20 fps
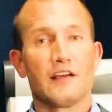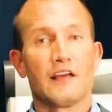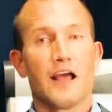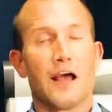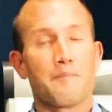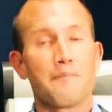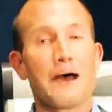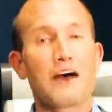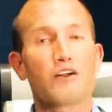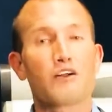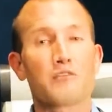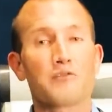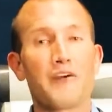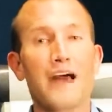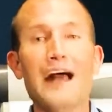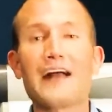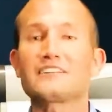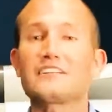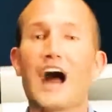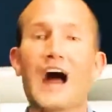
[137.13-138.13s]
A matter of
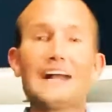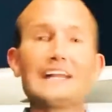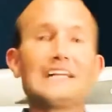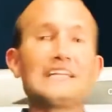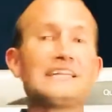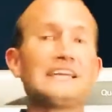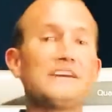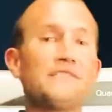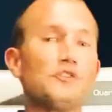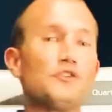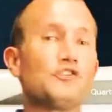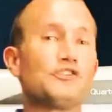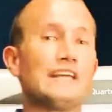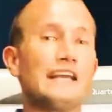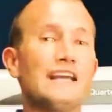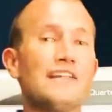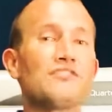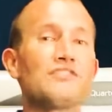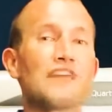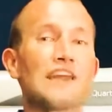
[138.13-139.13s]
fact, I could give you
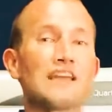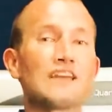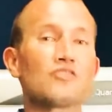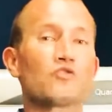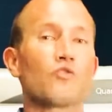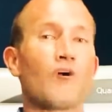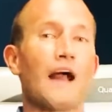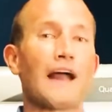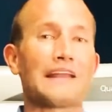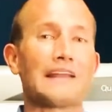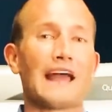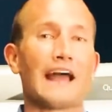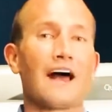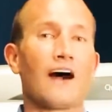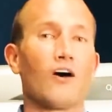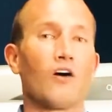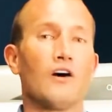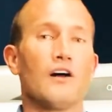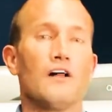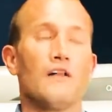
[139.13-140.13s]
10 things right
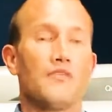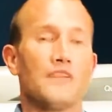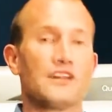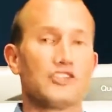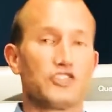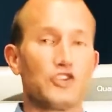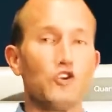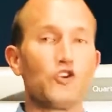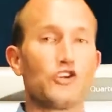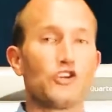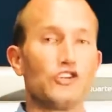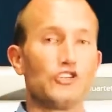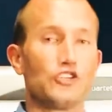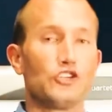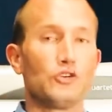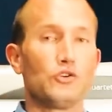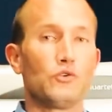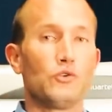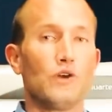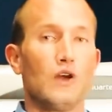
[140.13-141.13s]
now that you could
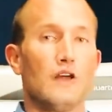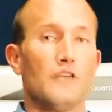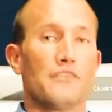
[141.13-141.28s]
do